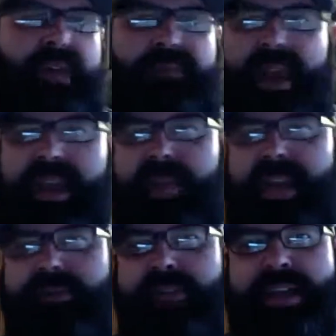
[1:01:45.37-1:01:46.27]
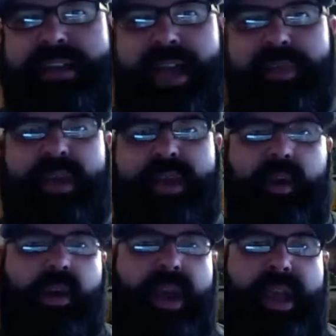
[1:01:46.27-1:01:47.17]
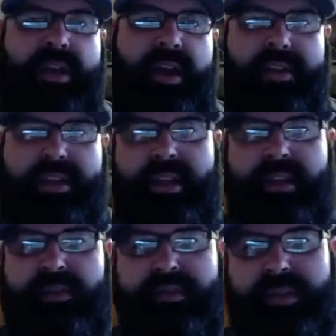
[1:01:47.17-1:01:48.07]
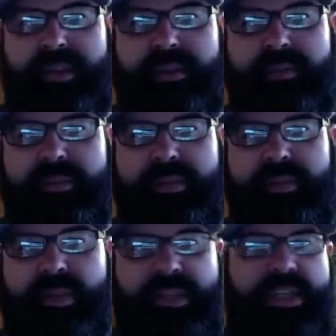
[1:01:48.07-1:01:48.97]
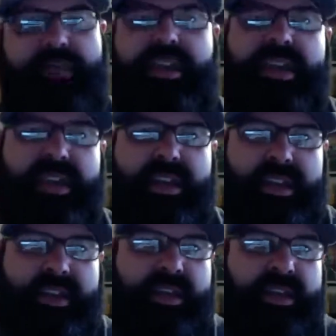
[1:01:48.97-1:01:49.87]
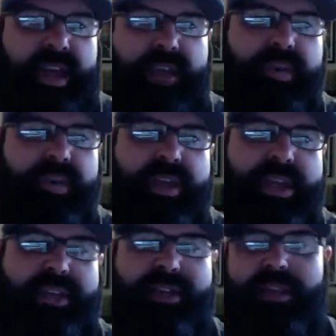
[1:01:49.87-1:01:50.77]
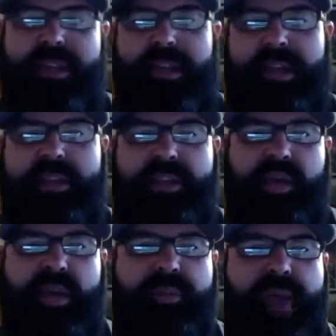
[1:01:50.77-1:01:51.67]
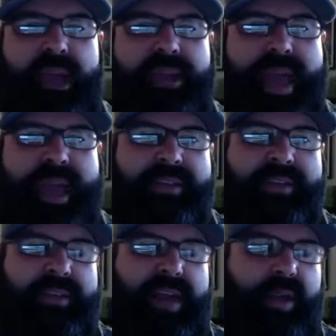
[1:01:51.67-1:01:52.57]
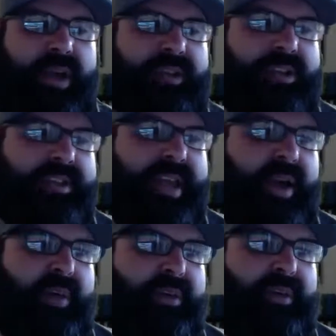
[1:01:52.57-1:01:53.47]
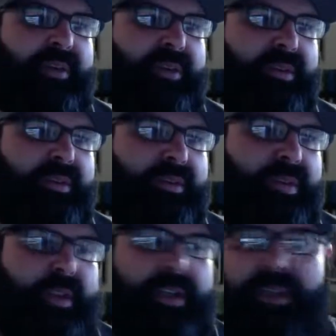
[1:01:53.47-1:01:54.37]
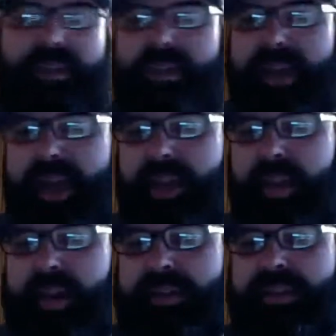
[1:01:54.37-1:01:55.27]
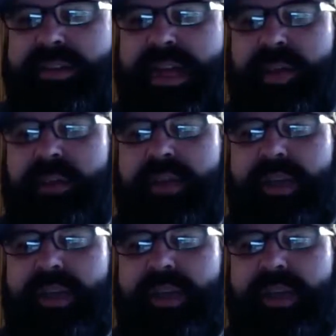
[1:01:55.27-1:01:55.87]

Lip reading: anybody finds out that Jorge Garcia from the TV and movies is doing a podcast, I want it to sound good. I don't want it to sound